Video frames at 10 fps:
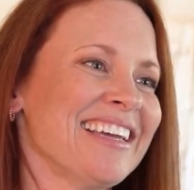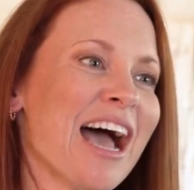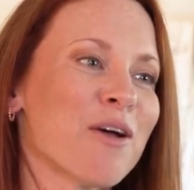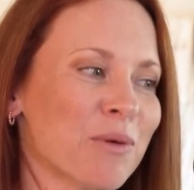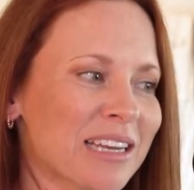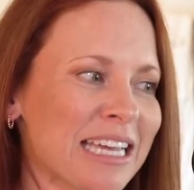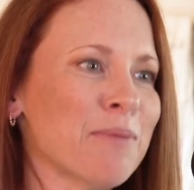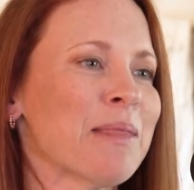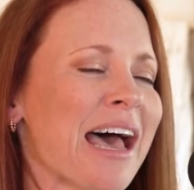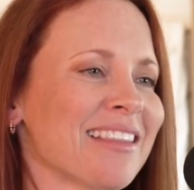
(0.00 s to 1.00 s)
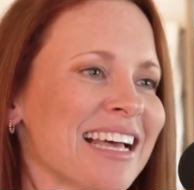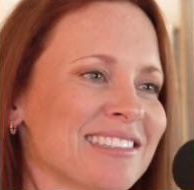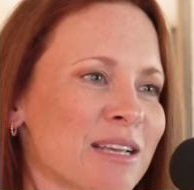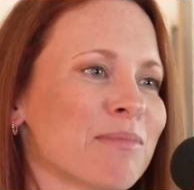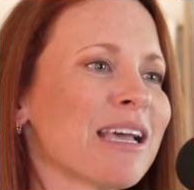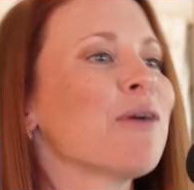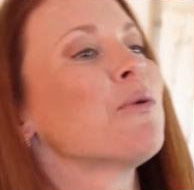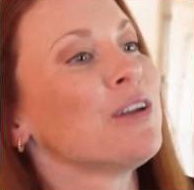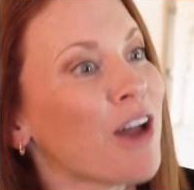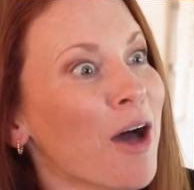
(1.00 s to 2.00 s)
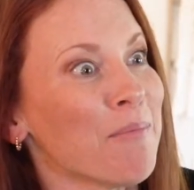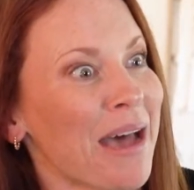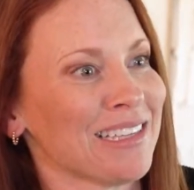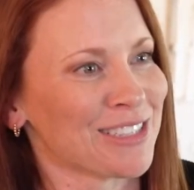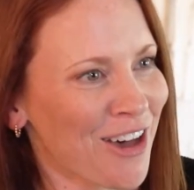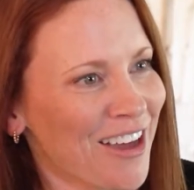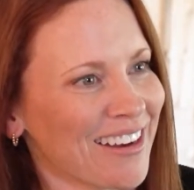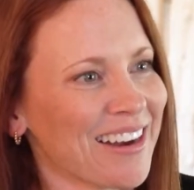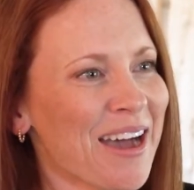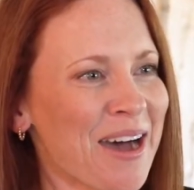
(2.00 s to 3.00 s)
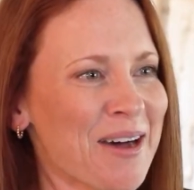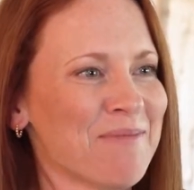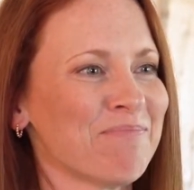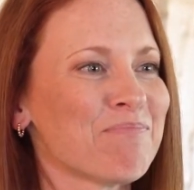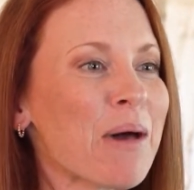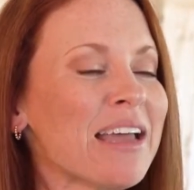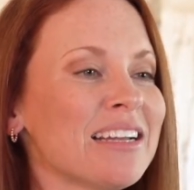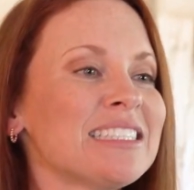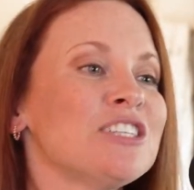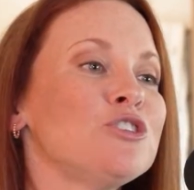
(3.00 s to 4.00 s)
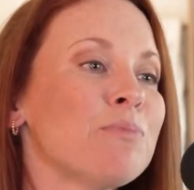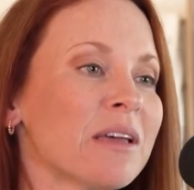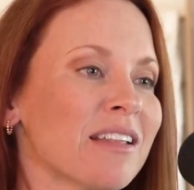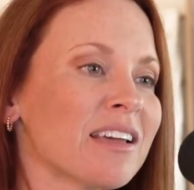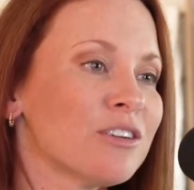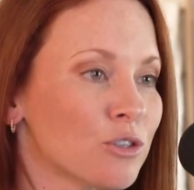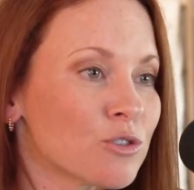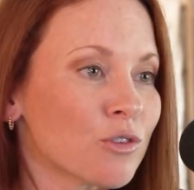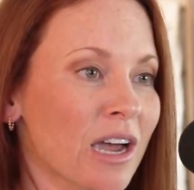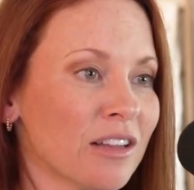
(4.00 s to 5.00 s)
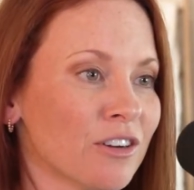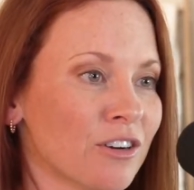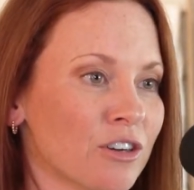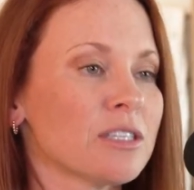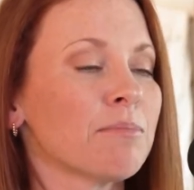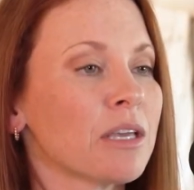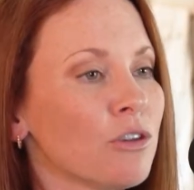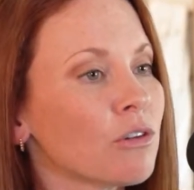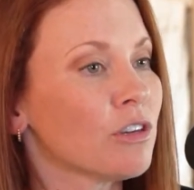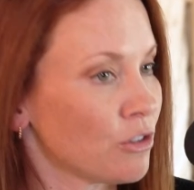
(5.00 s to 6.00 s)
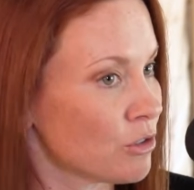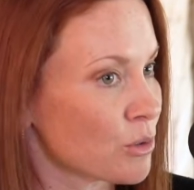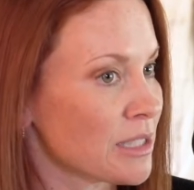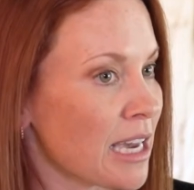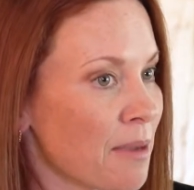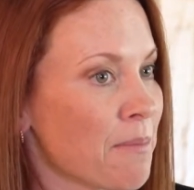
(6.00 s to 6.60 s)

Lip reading: Yeah, I would keep that. That's something I would not pass on. But did you pick like a neutral color or something you can use with second